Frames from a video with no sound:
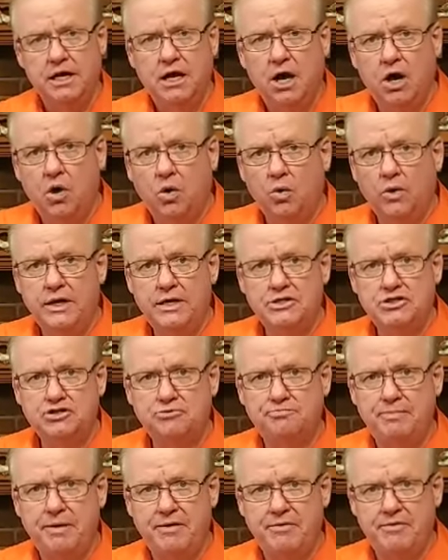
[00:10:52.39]
Holy
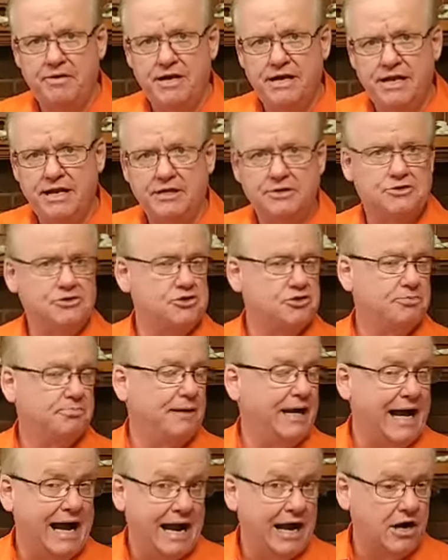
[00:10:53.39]

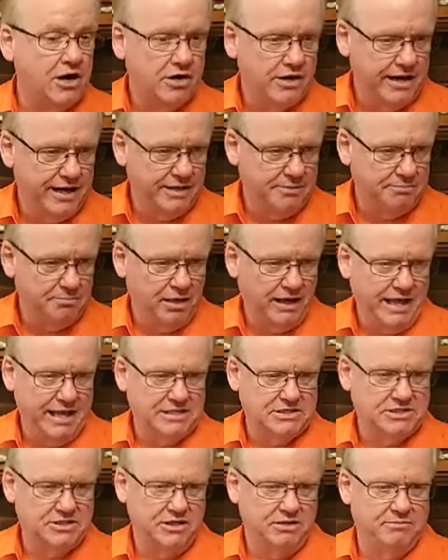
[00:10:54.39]
Spirit-inspired and
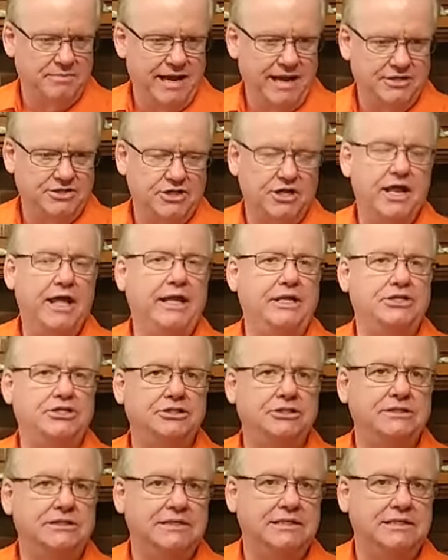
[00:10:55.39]
blessed imagination.